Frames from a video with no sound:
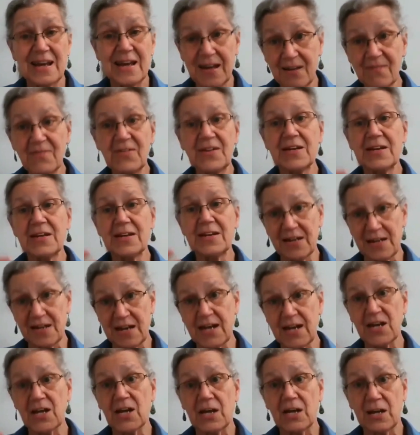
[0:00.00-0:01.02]
even in
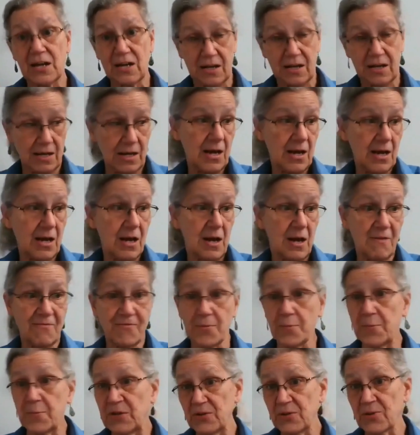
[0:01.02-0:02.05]
a a
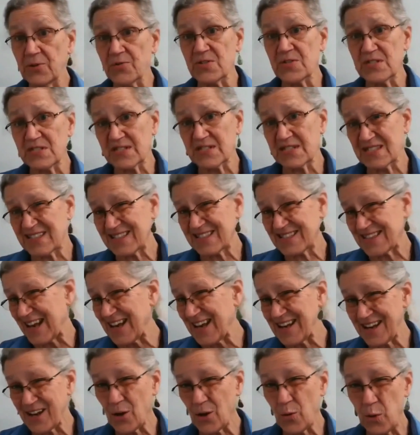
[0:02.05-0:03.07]
familiar
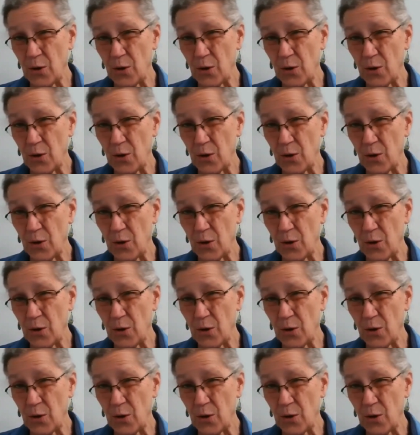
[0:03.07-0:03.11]
setting,